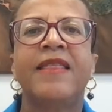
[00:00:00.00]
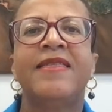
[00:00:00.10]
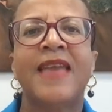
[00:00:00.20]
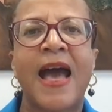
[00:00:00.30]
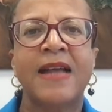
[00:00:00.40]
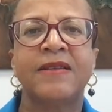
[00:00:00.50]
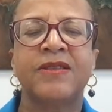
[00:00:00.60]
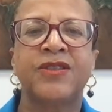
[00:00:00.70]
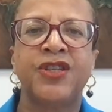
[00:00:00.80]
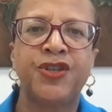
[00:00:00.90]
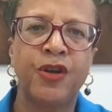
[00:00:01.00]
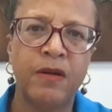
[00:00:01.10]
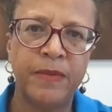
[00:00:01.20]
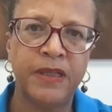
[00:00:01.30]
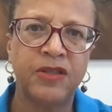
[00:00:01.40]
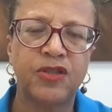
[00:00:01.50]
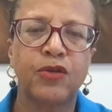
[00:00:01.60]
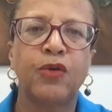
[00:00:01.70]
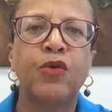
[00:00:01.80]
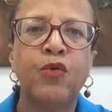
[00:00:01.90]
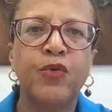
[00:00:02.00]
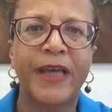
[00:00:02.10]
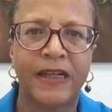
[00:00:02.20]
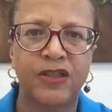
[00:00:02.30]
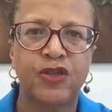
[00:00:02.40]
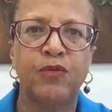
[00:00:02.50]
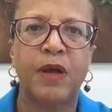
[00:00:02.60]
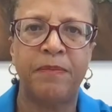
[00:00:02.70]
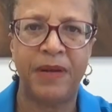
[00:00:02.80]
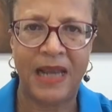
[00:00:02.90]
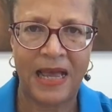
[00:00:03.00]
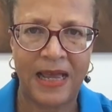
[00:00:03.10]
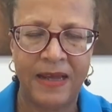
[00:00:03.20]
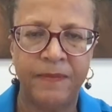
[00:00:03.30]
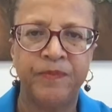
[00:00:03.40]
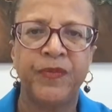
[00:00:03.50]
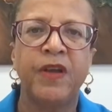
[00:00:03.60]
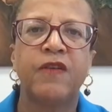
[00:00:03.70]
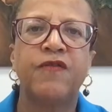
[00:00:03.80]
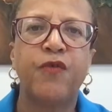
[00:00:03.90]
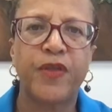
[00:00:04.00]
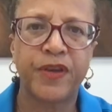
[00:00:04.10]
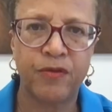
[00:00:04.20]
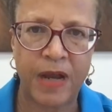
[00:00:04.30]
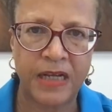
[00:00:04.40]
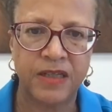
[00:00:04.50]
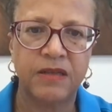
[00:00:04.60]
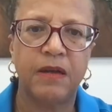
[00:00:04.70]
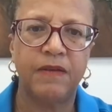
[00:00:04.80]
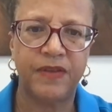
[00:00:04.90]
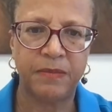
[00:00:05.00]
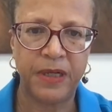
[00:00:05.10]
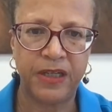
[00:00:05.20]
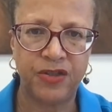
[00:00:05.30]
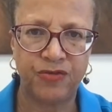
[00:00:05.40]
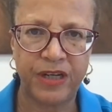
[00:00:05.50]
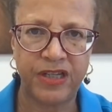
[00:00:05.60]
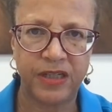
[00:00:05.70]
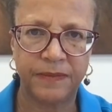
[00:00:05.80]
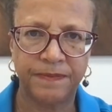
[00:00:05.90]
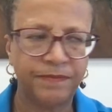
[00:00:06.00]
that determines who gets to apply for the grant of administration.